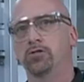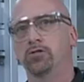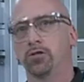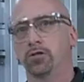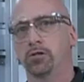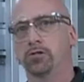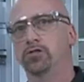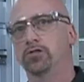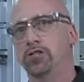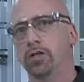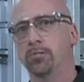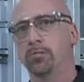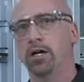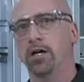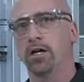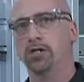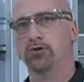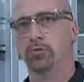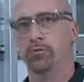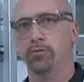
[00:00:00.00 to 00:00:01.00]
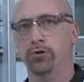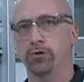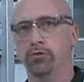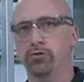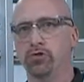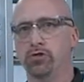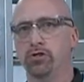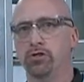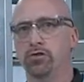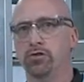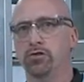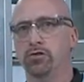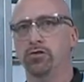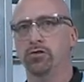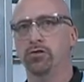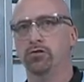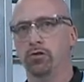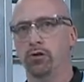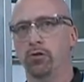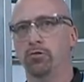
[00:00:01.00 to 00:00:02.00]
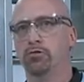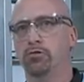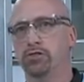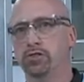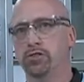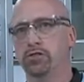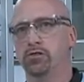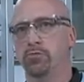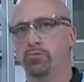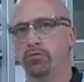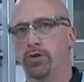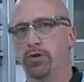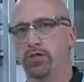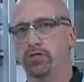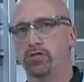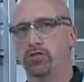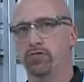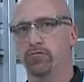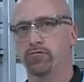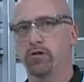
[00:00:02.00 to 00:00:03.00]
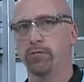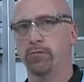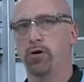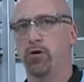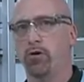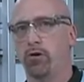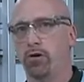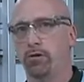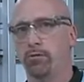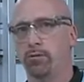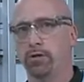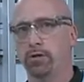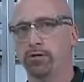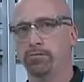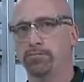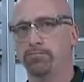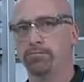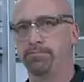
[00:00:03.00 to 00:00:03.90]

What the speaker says: So there's some contribution to the total system pressure from the hardware.